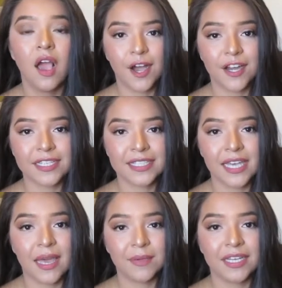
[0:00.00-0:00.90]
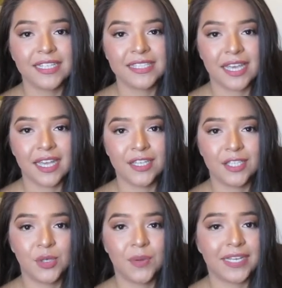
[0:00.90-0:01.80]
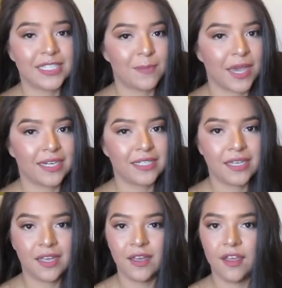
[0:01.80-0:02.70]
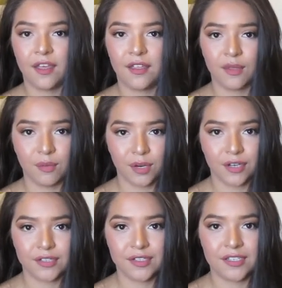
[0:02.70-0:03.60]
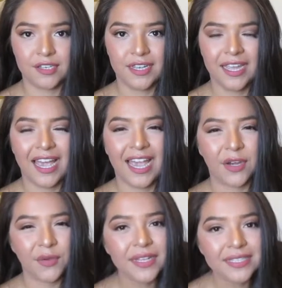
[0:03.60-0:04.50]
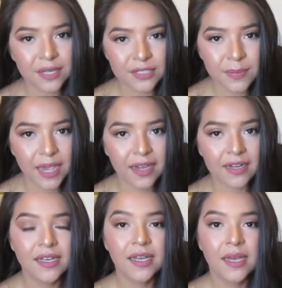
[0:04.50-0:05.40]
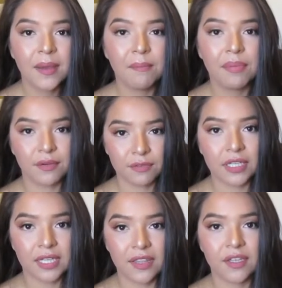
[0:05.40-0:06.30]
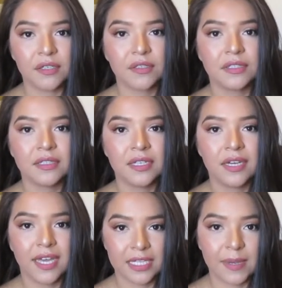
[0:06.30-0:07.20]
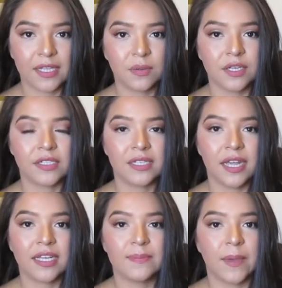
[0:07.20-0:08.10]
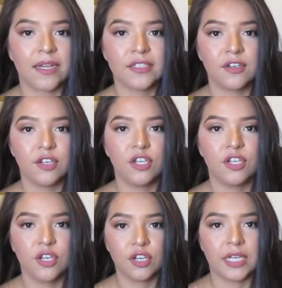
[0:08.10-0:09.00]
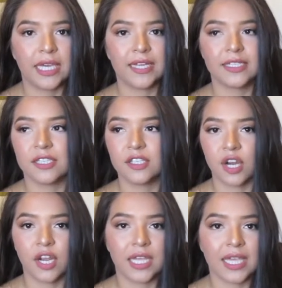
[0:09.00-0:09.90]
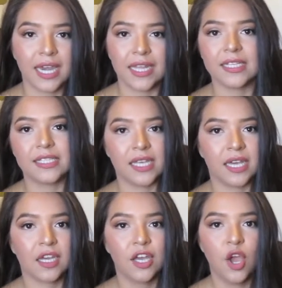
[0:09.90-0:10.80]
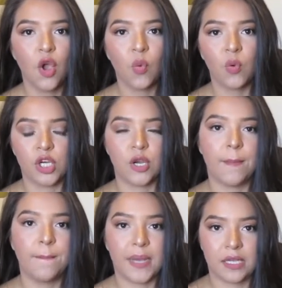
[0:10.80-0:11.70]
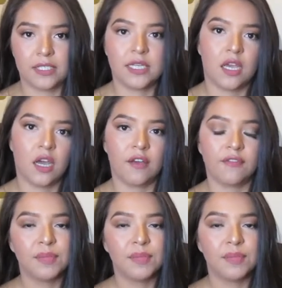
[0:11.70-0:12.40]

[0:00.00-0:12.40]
Honestly, I'm gonna say to expect the worst. I know that sounds bad, but really though, expect the worst. Expect your kid to start getting sick when you're about to take off.